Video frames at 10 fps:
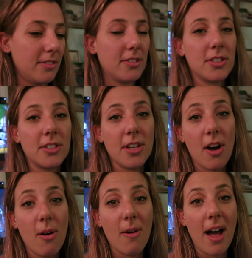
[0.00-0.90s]

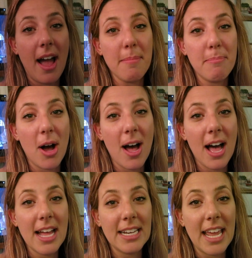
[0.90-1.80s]
So I
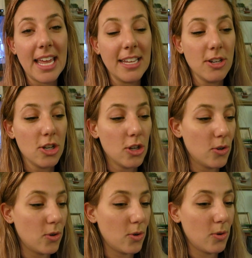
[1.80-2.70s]
bought a
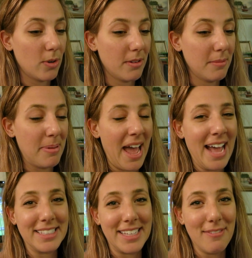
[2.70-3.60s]
new
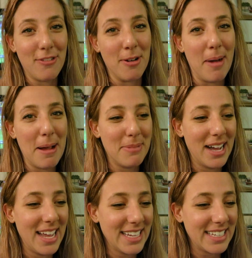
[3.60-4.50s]
basket for my
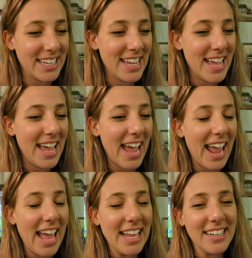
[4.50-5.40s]
bike
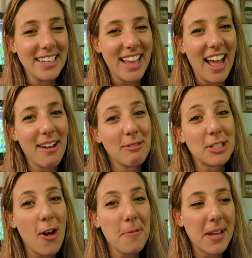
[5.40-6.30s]
and I
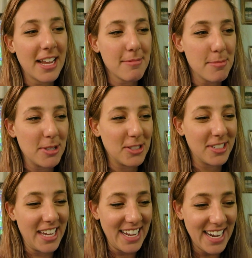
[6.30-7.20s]
was hoping I could put
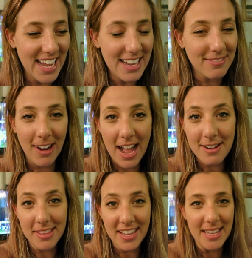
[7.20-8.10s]
Mr. King in it and
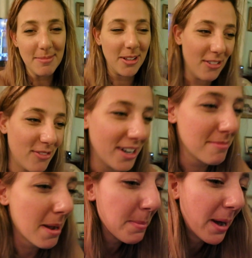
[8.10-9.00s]
ride with him on the front of my